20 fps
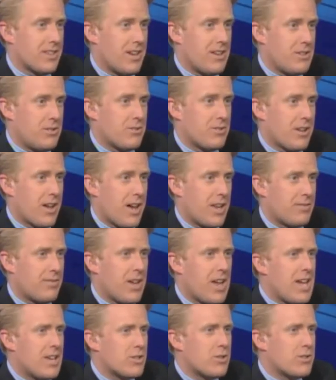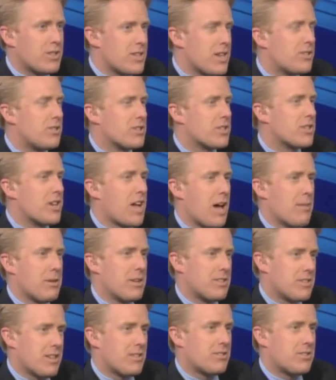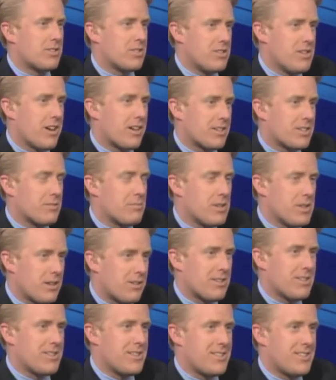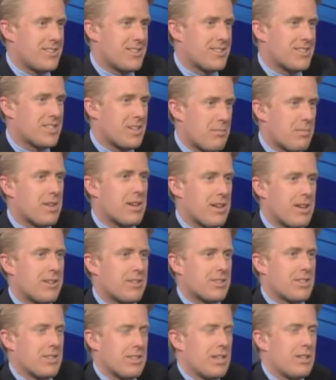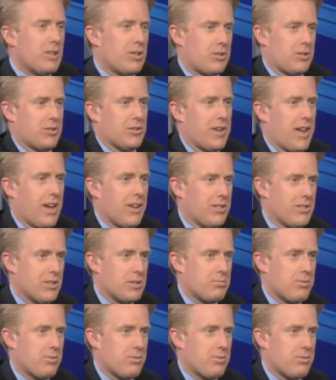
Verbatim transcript: and yep. you kind of... So it's not just comedy. It's not just yucks. I mean, there is something else that they learn out of this